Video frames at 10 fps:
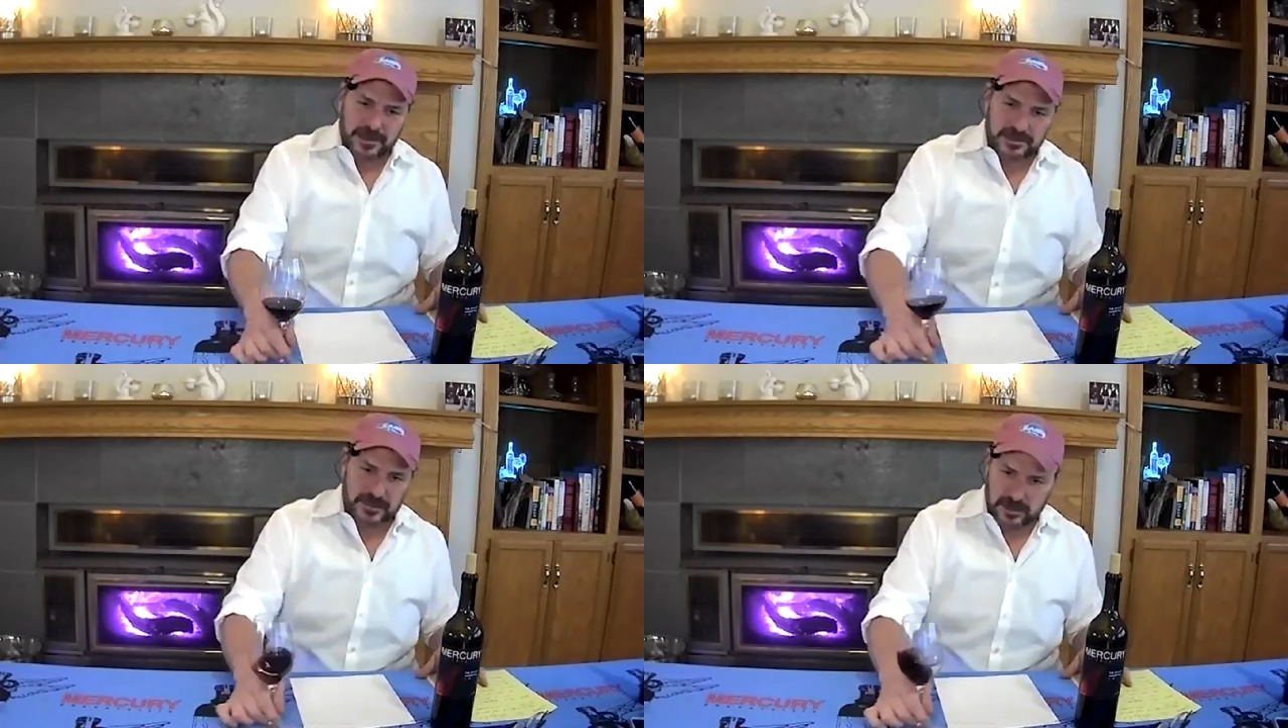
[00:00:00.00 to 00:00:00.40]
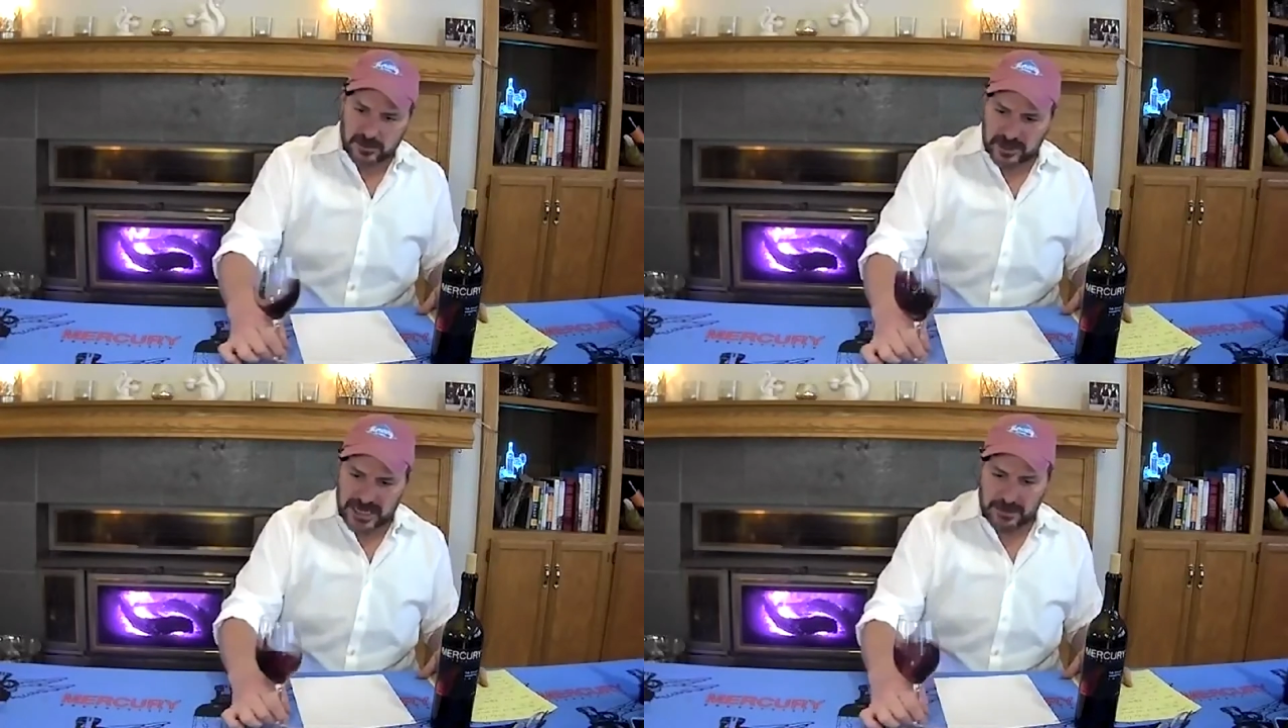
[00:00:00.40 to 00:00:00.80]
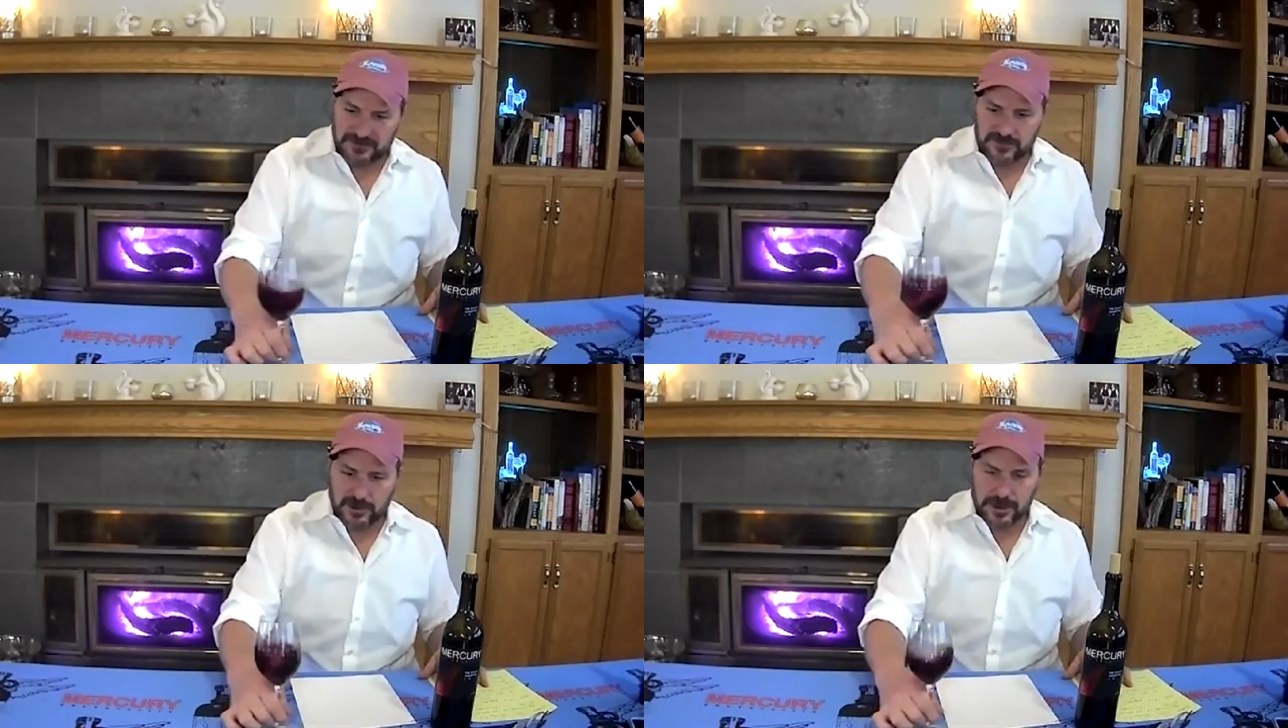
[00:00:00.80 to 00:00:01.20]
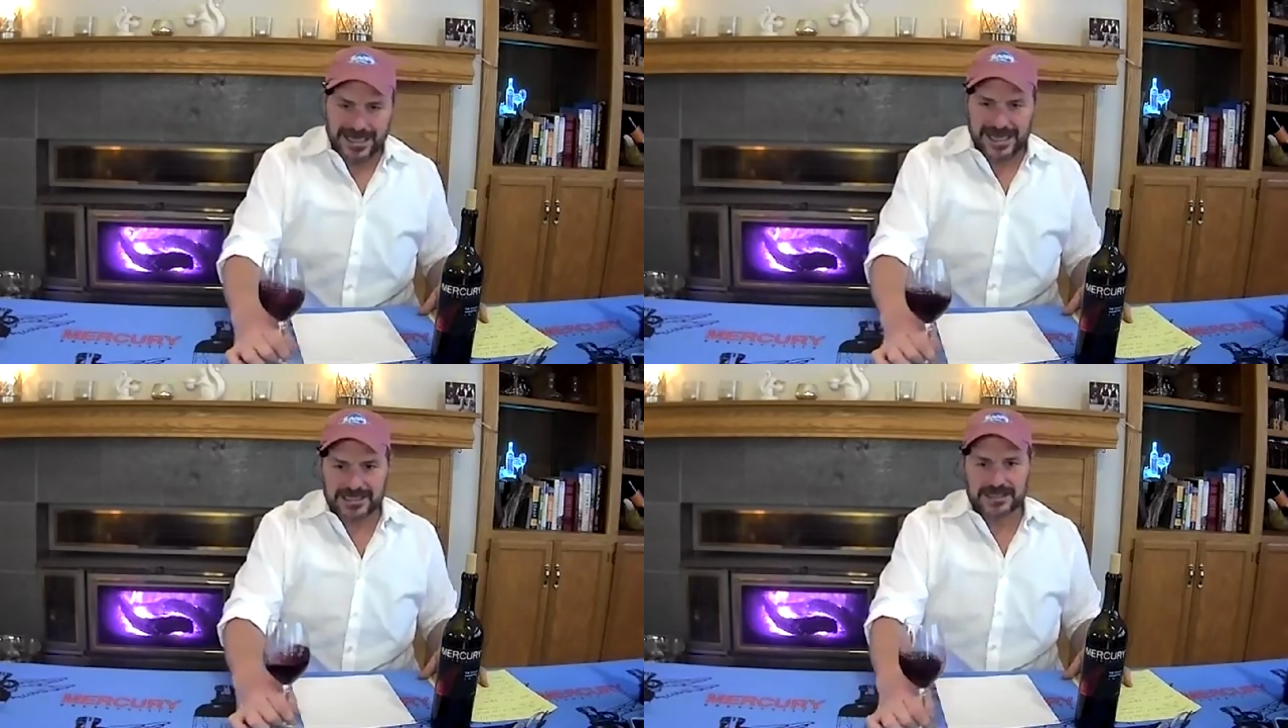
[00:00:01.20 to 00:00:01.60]
So Cabernet Franc,
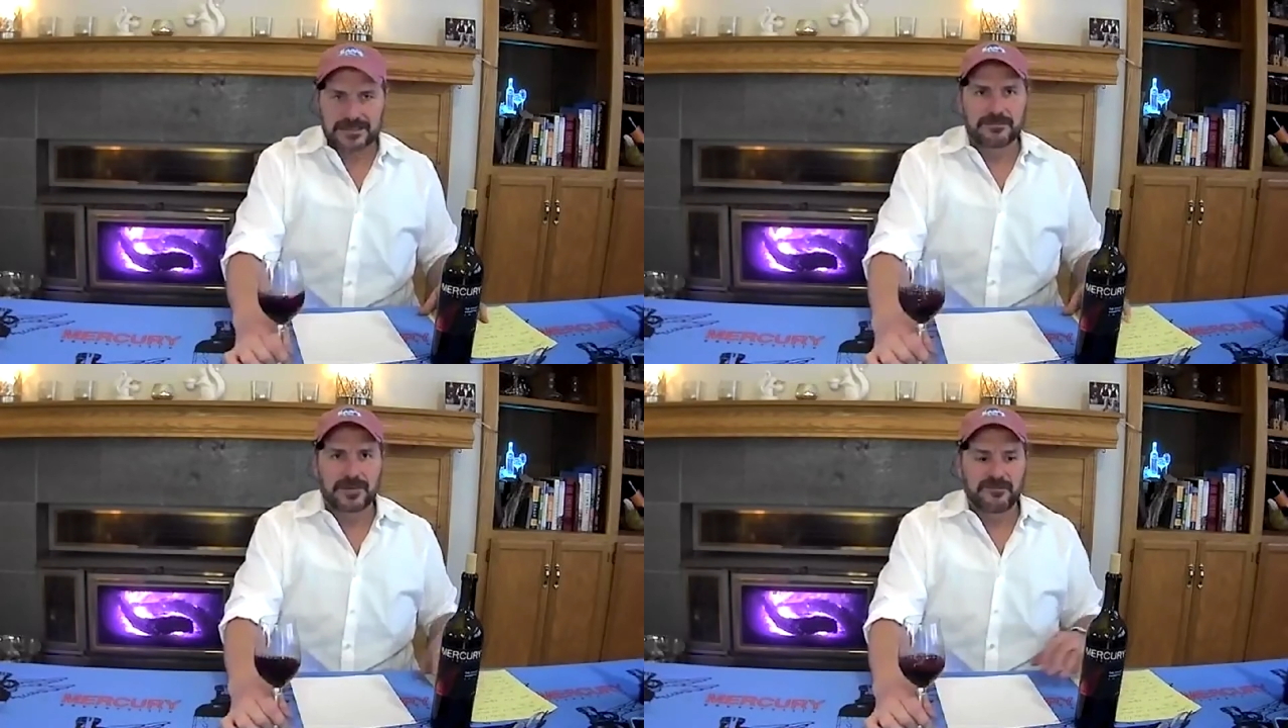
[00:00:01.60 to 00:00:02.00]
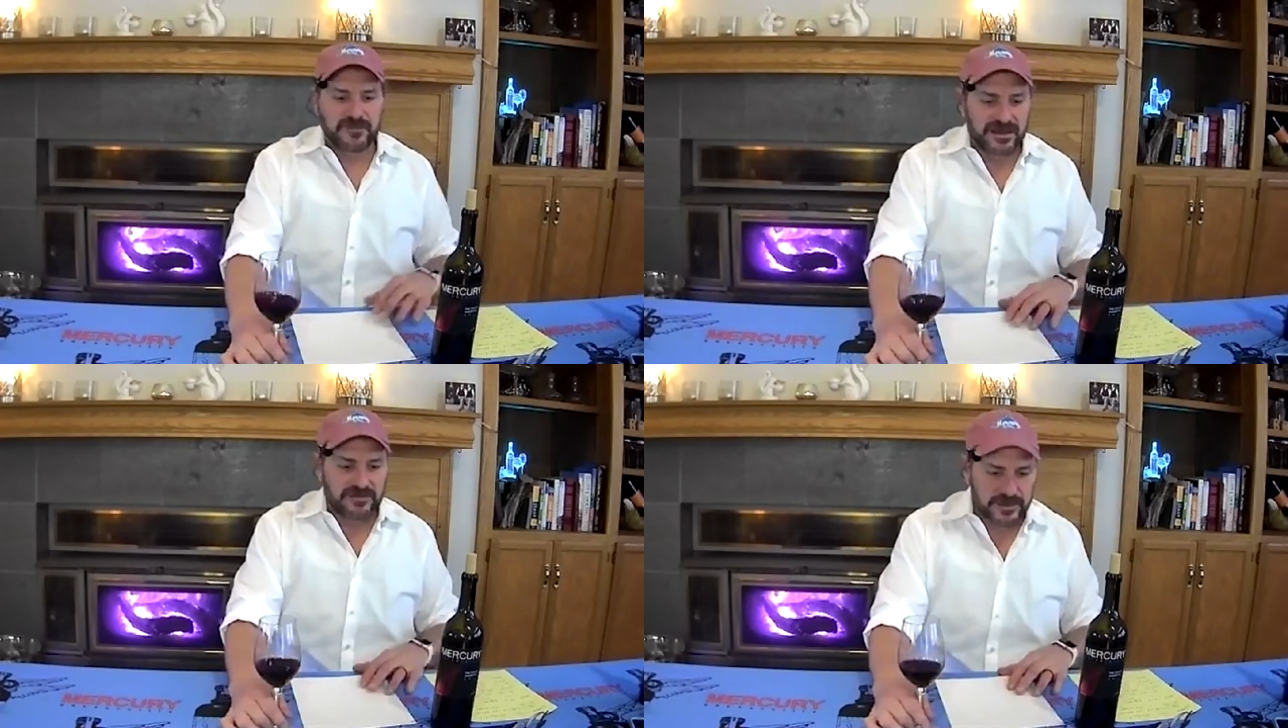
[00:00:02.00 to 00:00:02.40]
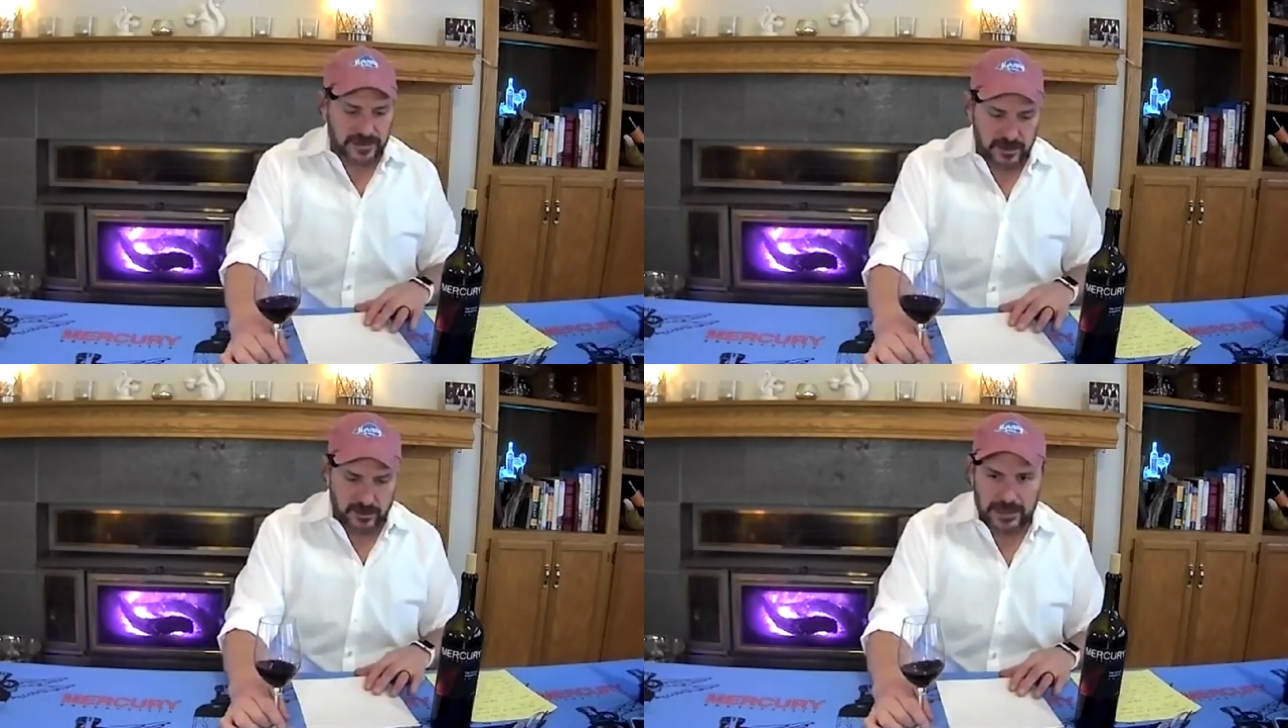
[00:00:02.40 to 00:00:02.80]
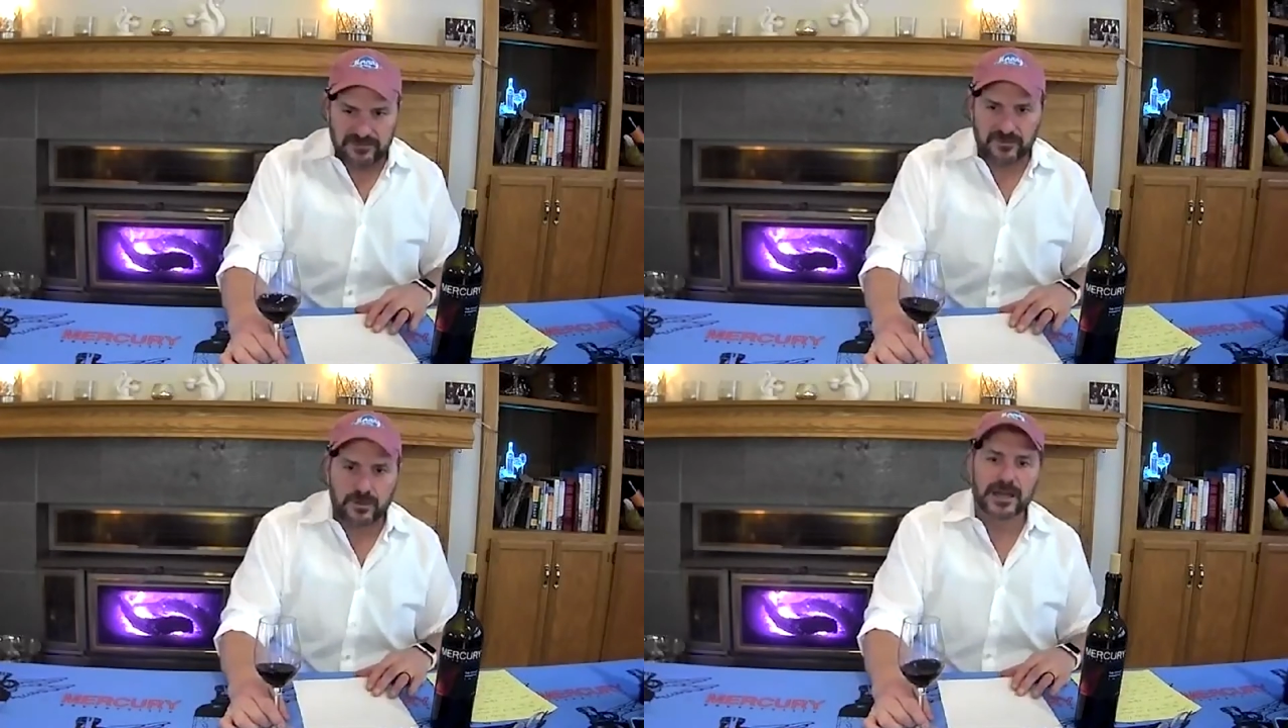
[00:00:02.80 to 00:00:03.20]
yes, my favorite grape
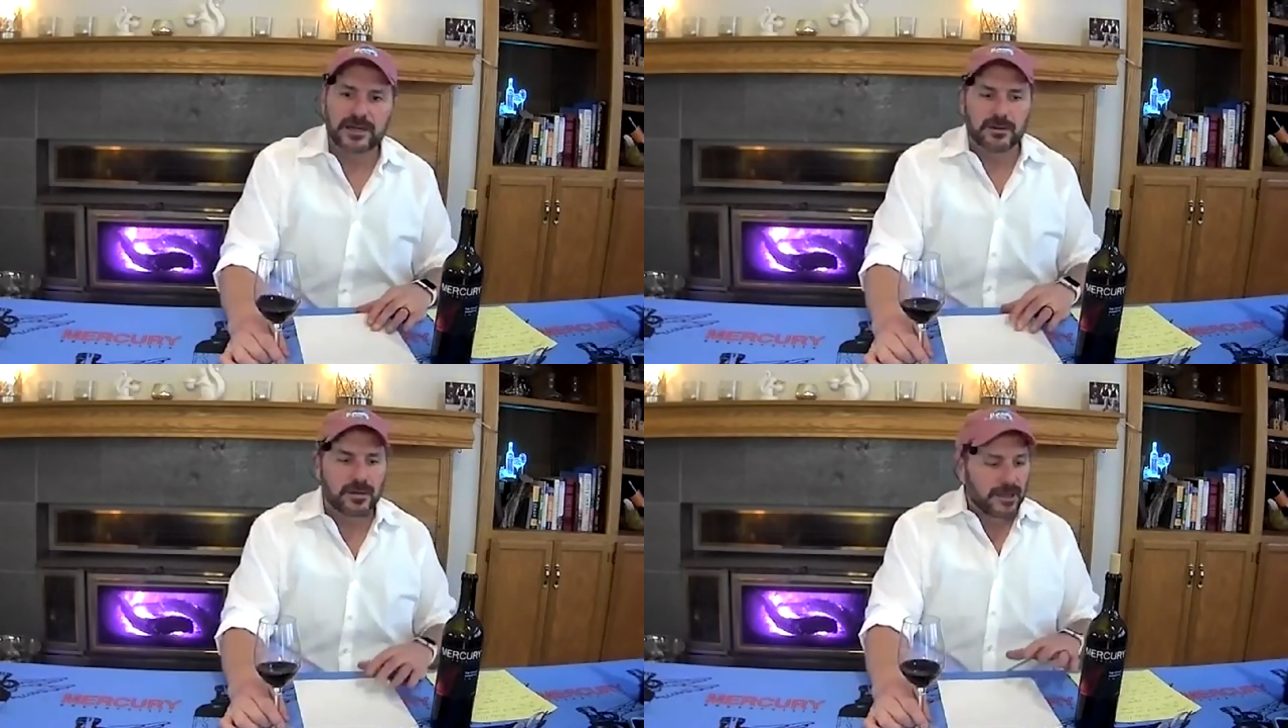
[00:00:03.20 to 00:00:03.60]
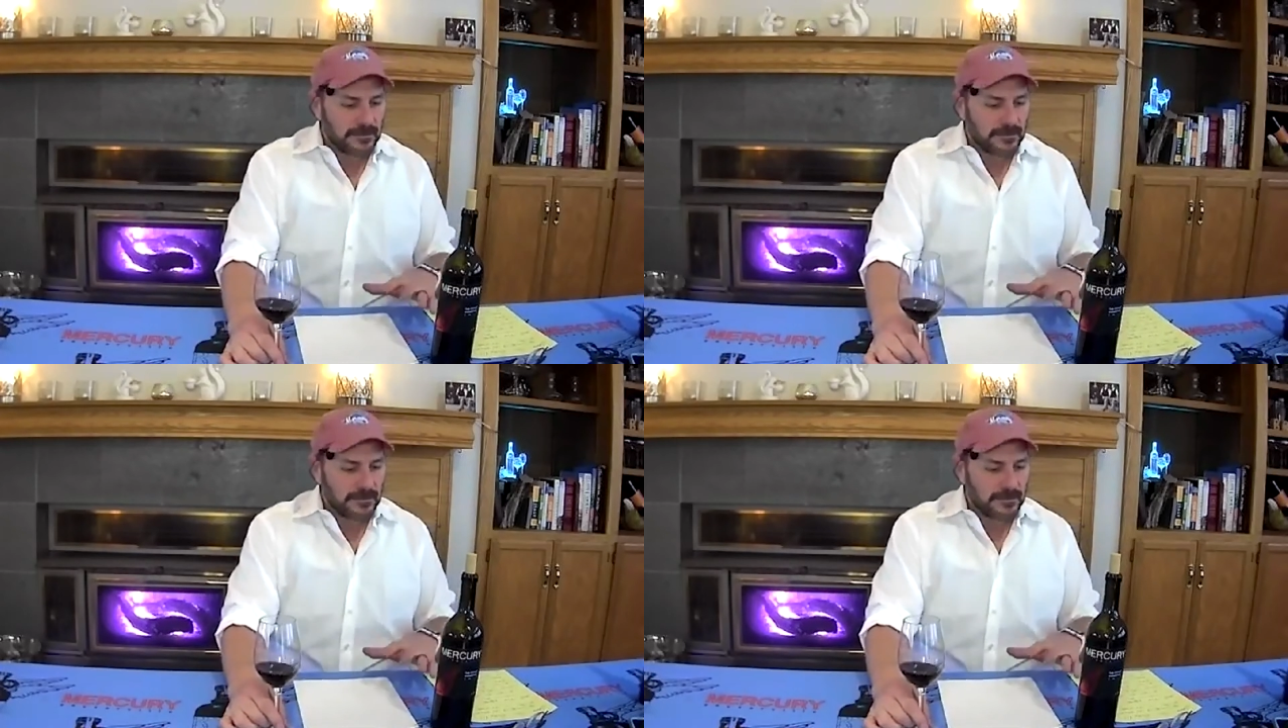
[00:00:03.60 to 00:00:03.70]
varietal